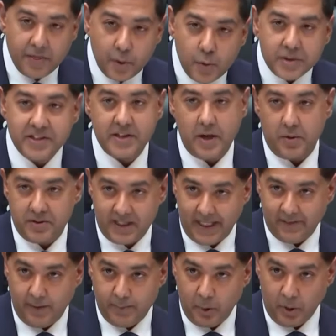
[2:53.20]
There is no
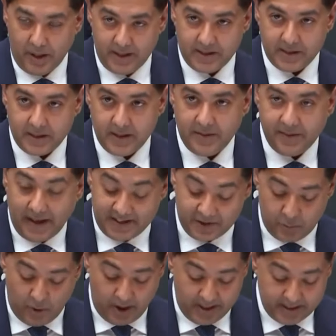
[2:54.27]
silver bullet,
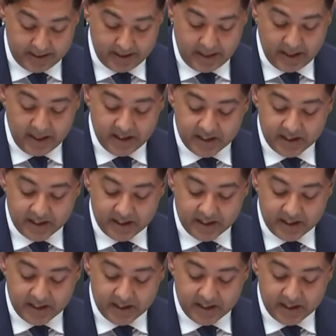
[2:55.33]
that's right.